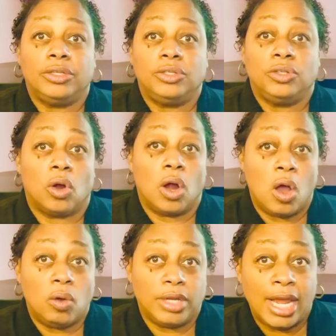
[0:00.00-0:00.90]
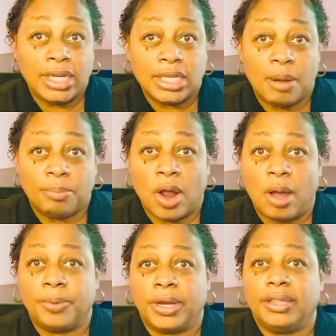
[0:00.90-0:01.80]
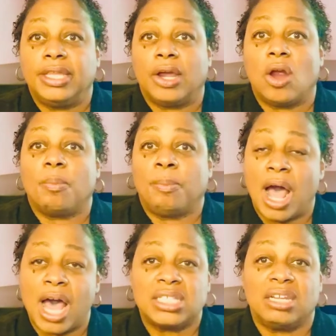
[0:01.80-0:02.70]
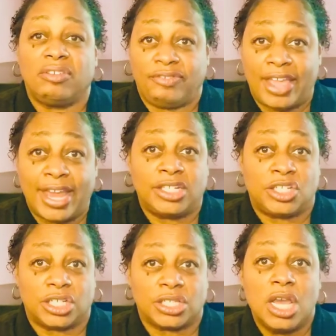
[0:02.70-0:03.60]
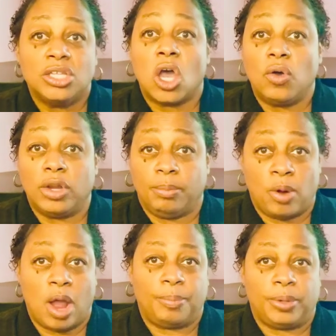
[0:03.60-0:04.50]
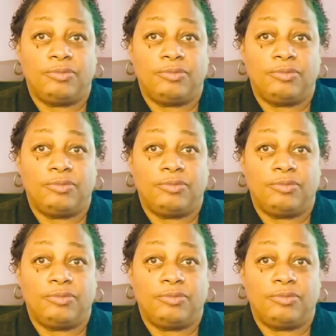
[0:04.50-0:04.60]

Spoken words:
your own income property, there are positive advantages to owning property.